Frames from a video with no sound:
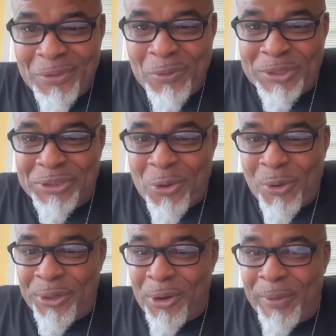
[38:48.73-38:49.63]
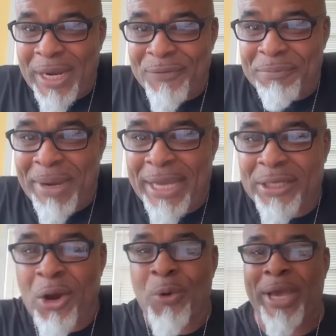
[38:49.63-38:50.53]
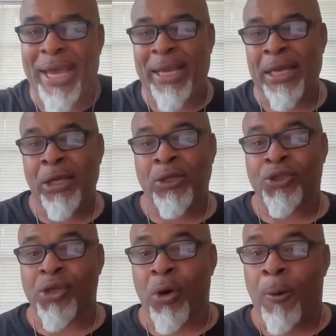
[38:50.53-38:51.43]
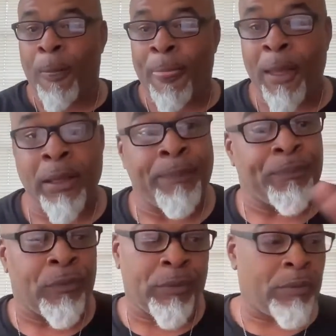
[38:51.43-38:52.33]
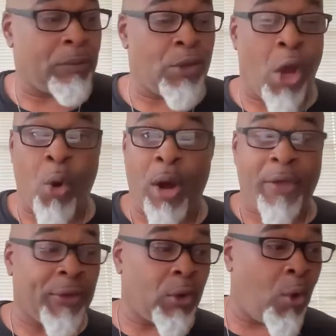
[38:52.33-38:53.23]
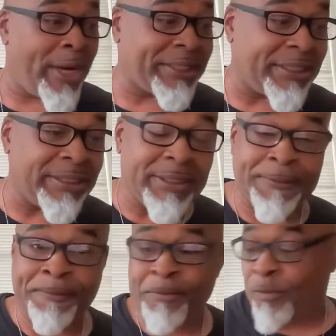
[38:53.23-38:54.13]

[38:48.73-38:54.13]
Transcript: What's going on, everybody? Okay, so no other questions.